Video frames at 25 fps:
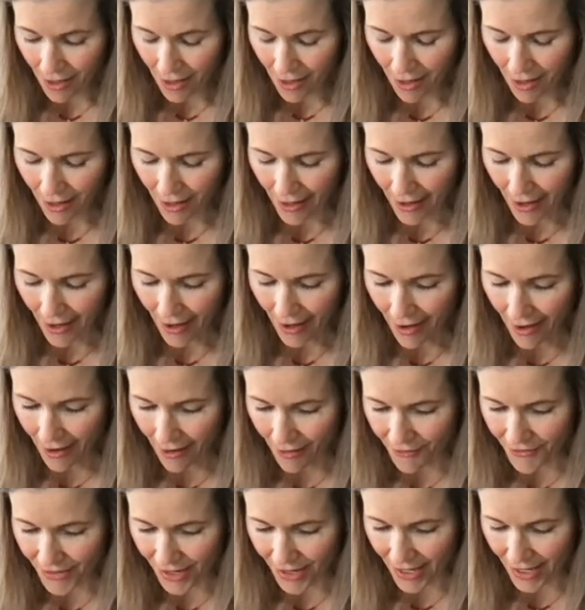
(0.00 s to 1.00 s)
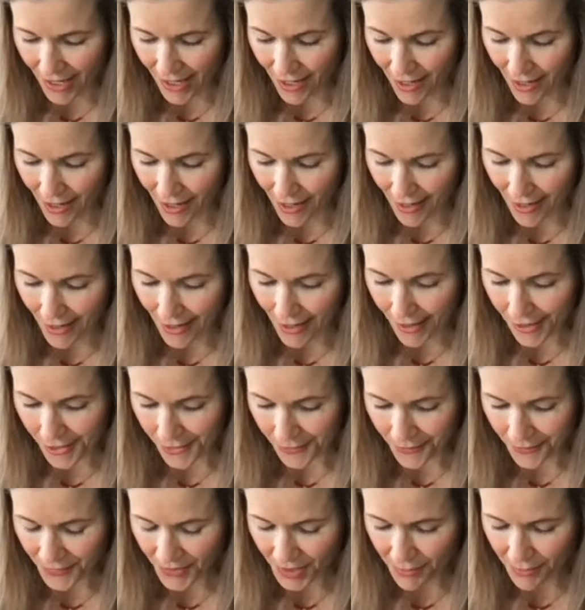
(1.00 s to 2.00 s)
I have
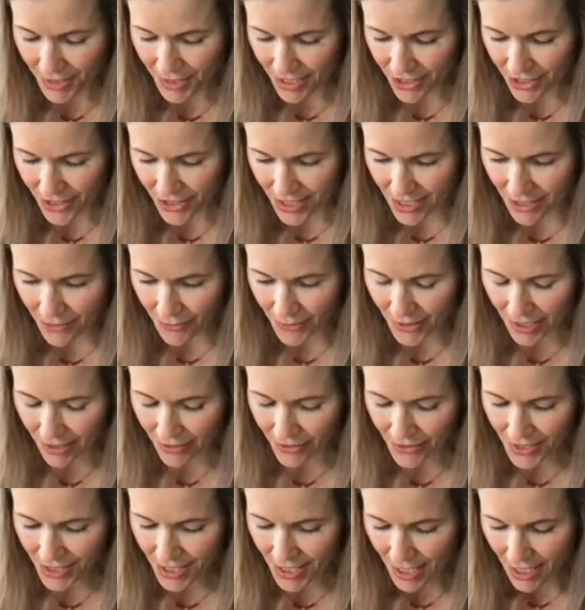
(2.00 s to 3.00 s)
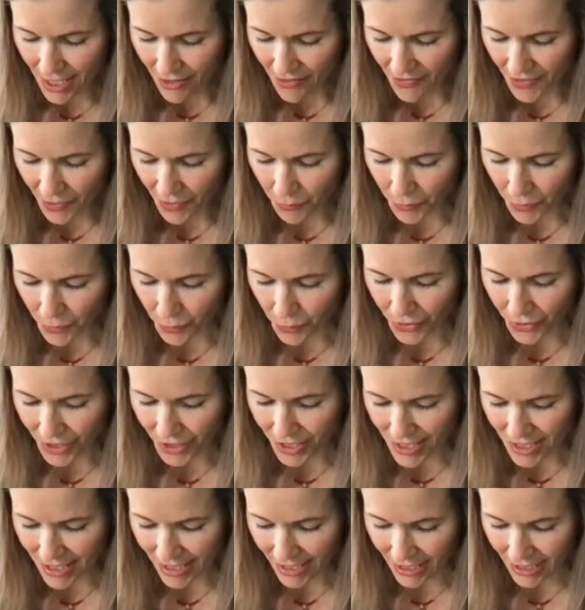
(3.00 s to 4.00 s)
let me just see what else that would work
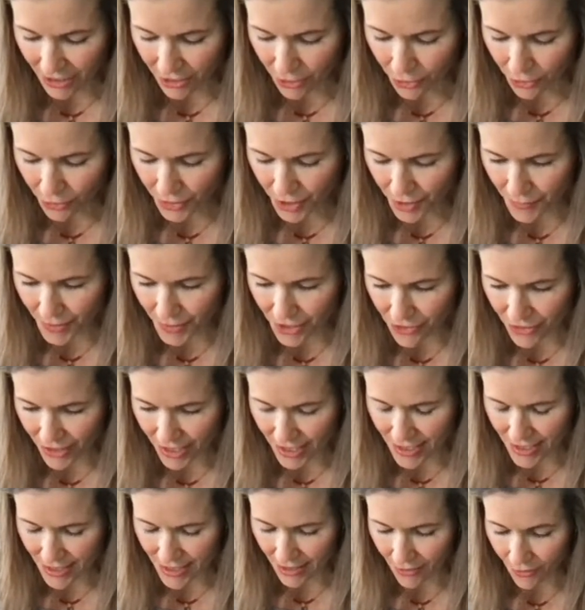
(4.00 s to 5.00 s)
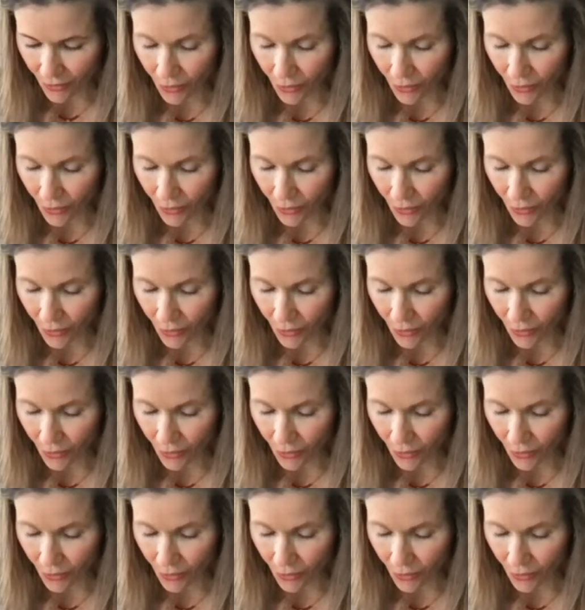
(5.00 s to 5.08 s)
as like a creamy dressing.